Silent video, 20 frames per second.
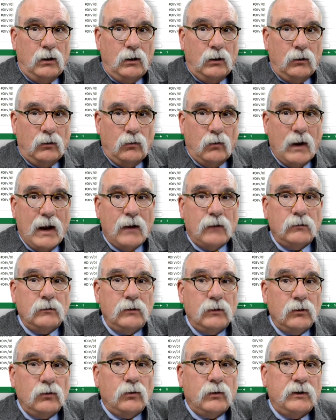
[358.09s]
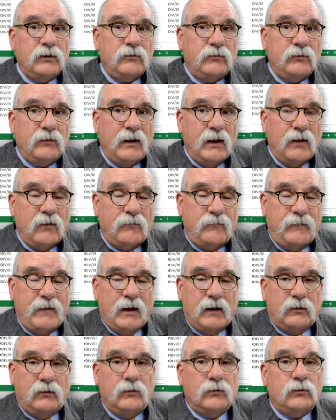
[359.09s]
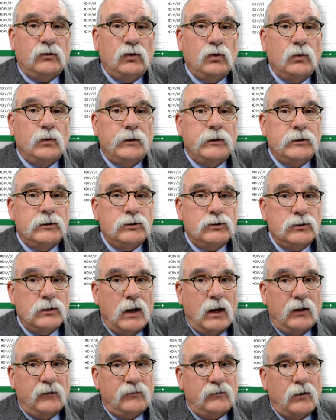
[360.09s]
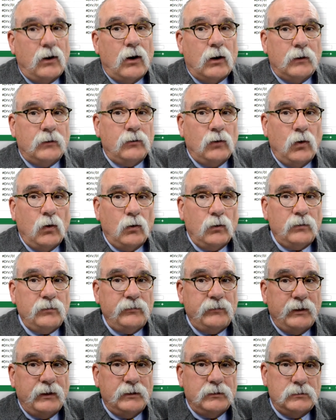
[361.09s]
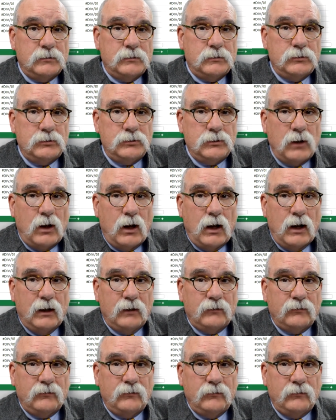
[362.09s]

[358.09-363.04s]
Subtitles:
ground to grid scale factor to adjust our total station shots